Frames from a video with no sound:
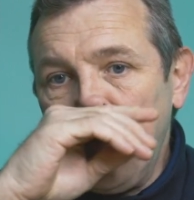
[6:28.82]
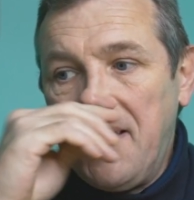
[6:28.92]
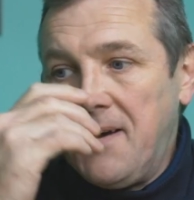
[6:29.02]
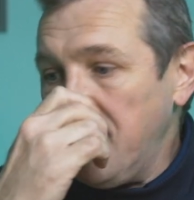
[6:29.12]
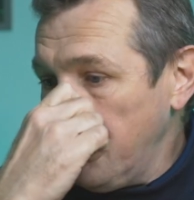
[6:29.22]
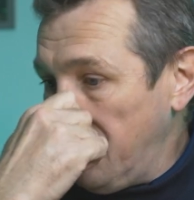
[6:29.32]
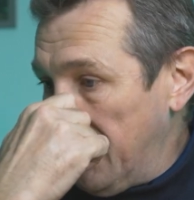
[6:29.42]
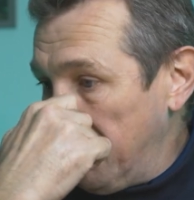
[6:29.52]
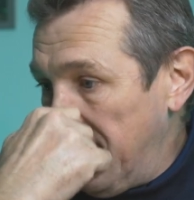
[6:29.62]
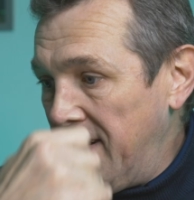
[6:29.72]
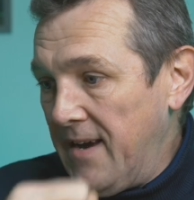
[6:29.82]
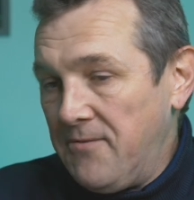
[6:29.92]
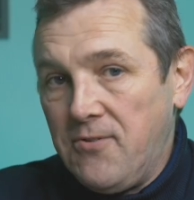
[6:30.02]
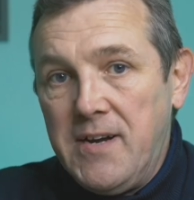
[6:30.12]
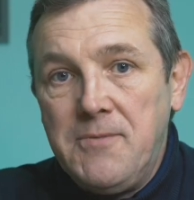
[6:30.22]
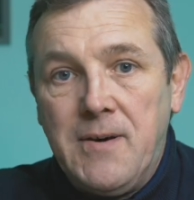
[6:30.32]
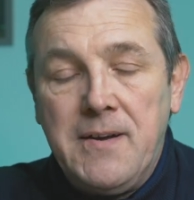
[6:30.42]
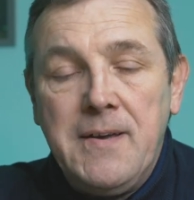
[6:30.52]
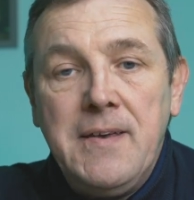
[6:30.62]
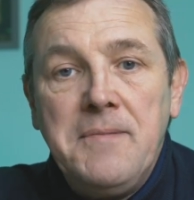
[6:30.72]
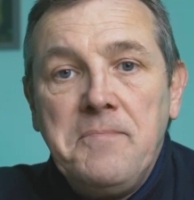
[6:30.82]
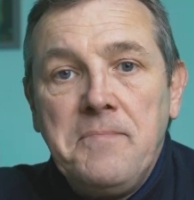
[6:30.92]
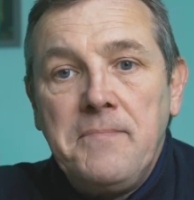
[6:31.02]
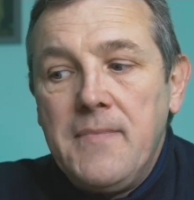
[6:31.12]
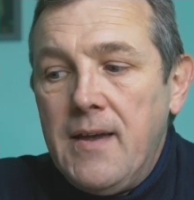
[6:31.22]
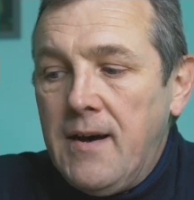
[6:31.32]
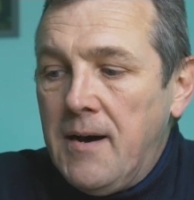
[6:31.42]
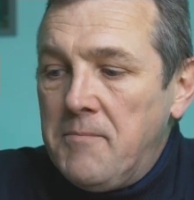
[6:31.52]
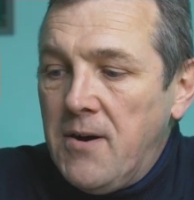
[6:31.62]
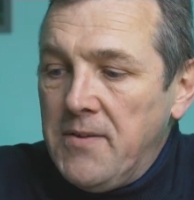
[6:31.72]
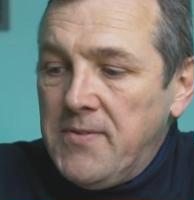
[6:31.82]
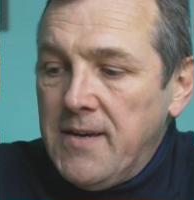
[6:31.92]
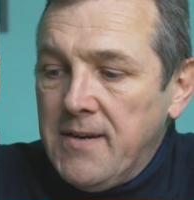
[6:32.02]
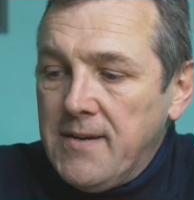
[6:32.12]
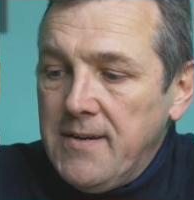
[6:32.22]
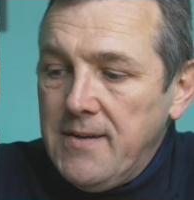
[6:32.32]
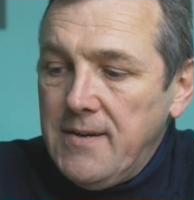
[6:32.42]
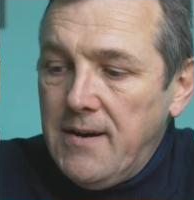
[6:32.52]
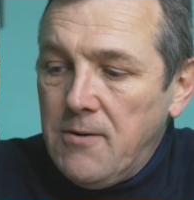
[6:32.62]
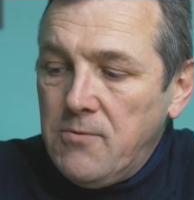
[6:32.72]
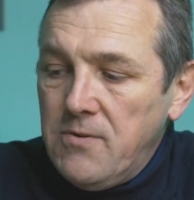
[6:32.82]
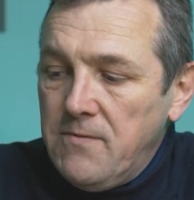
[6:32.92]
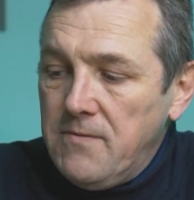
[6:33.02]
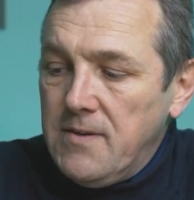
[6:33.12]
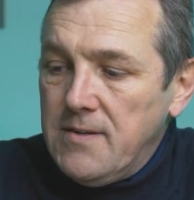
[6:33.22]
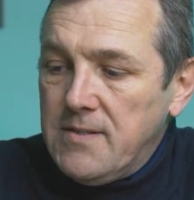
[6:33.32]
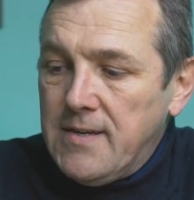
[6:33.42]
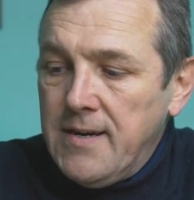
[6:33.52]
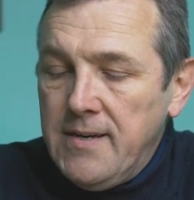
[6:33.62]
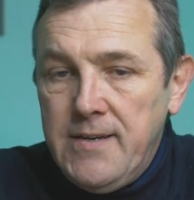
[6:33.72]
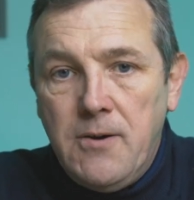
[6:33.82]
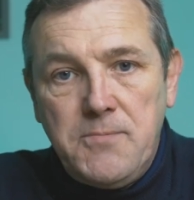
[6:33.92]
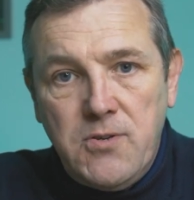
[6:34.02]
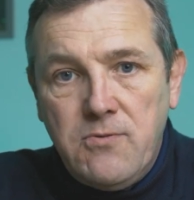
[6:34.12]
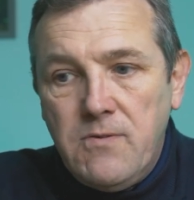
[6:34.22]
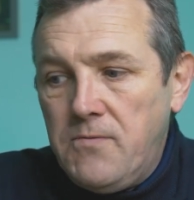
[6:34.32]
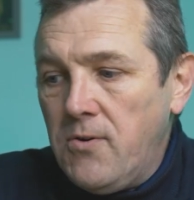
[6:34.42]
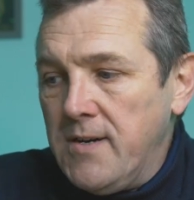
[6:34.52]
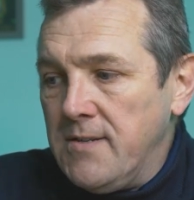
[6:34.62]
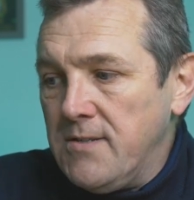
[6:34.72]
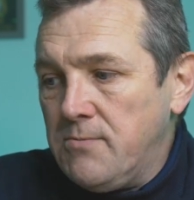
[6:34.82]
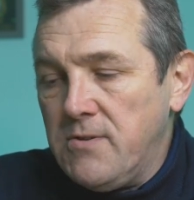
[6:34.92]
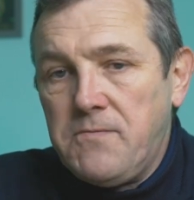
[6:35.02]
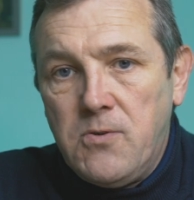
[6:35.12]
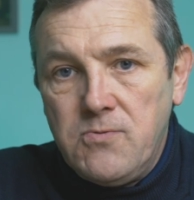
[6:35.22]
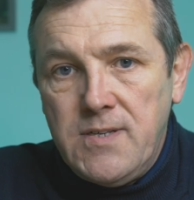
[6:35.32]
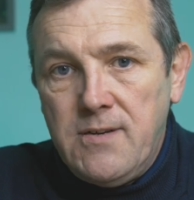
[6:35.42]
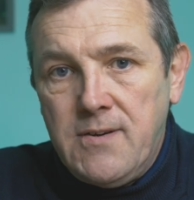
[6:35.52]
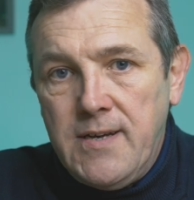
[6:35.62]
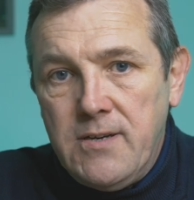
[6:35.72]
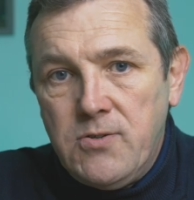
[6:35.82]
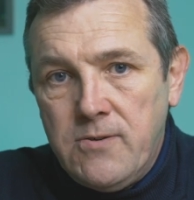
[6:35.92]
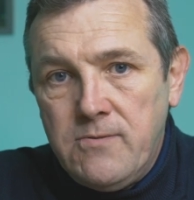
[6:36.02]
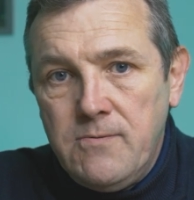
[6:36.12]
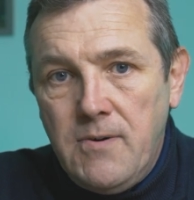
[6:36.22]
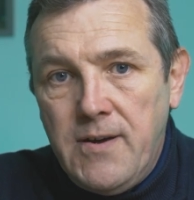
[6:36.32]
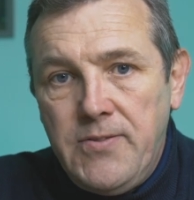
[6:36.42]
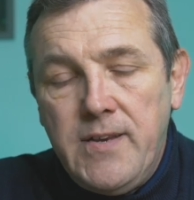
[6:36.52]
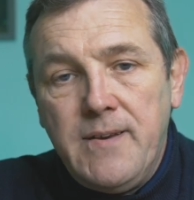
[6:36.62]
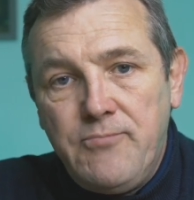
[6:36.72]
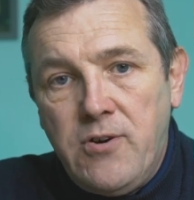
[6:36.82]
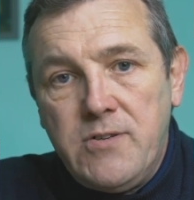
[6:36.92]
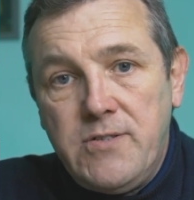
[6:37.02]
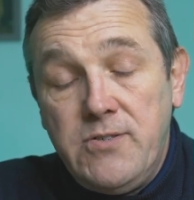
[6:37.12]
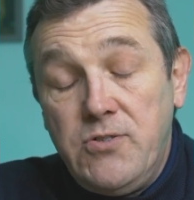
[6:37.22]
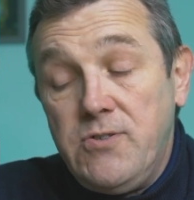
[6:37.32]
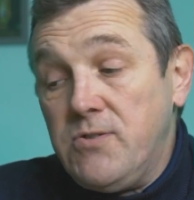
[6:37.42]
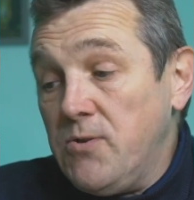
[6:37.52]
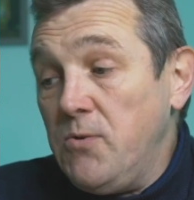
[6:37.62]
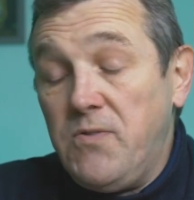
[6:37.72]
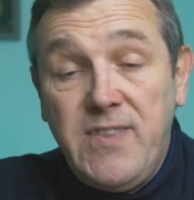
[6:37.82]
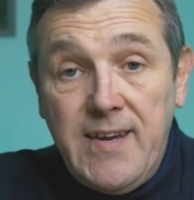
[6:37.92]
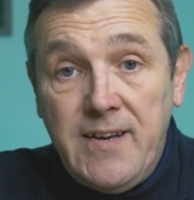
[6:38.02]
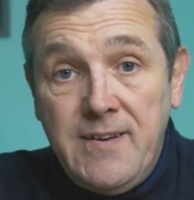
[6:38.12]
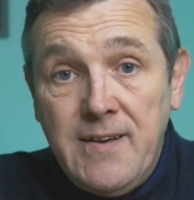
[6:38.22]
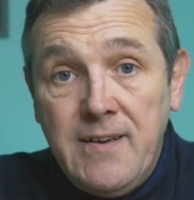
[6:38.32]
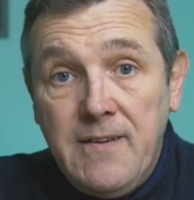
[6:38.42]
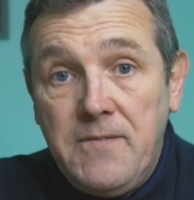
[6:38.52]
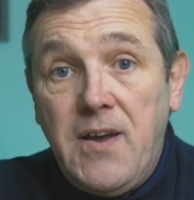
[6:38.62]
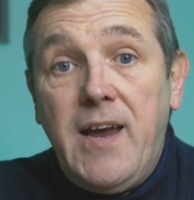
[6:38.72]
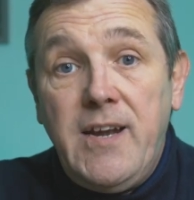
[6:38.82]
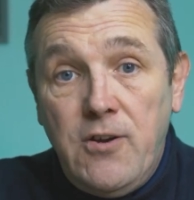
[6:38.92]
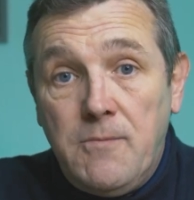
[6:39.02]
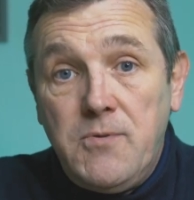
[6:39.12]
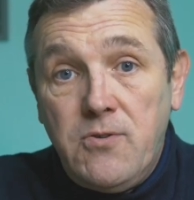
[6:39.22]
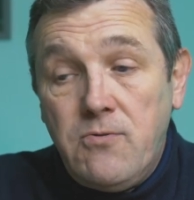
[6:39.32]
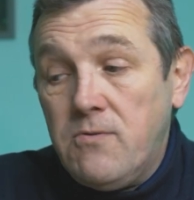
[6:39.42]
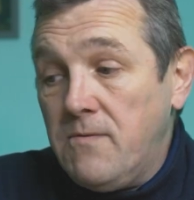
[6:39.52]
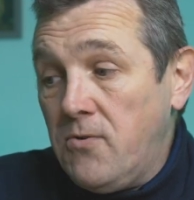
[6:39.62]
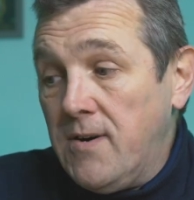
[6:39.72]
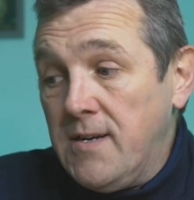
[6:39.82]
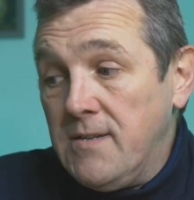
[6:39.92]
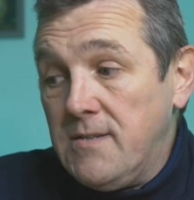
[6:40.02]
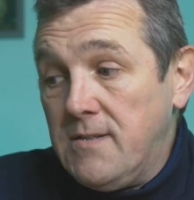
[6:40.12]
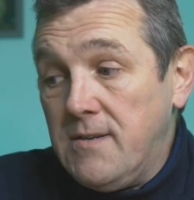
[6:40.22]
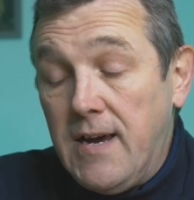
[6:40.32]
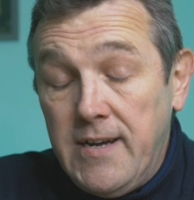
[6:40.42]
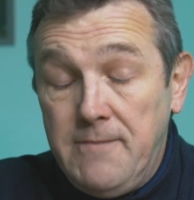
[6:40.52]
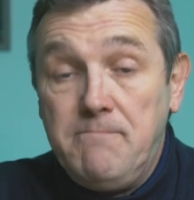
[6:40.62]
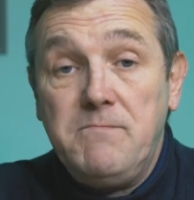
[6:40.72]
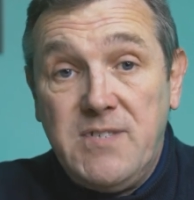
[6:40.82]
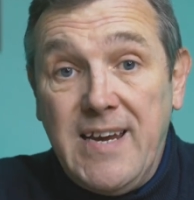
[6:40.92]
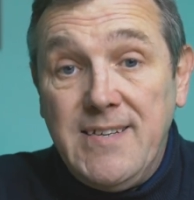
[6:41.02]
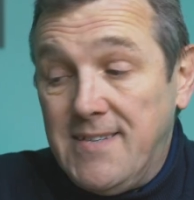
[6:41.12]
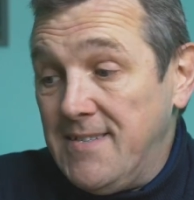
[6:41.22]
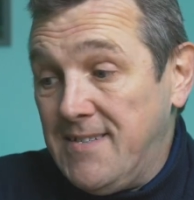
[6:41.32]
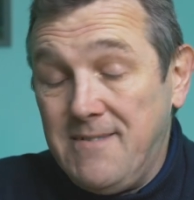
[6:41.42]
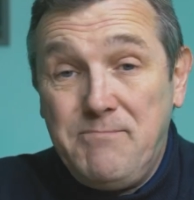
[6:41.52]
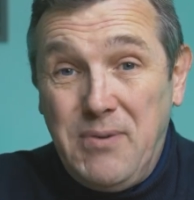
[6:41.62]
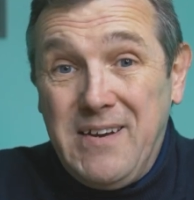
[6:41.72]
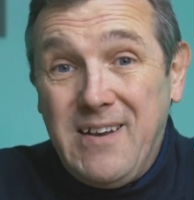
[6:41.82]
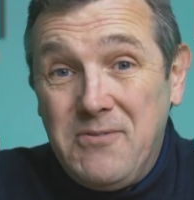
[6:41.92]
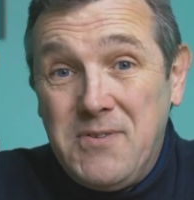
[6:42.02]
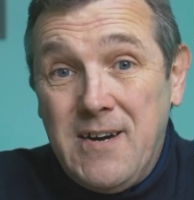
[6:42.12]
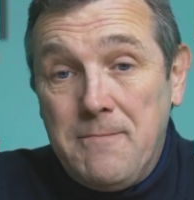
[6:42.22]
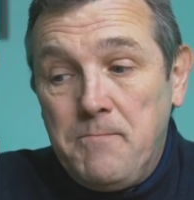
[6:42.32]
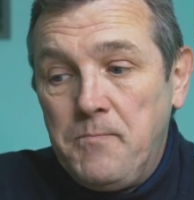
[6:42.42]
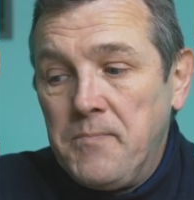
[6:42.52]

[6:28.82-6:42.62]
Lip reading: and I would recommend that for anyone. I think I wouldn't say the optical avoidance was faulty on it at all. I think the glass is just too thin for any optical avoidance, any sensors to pick those up.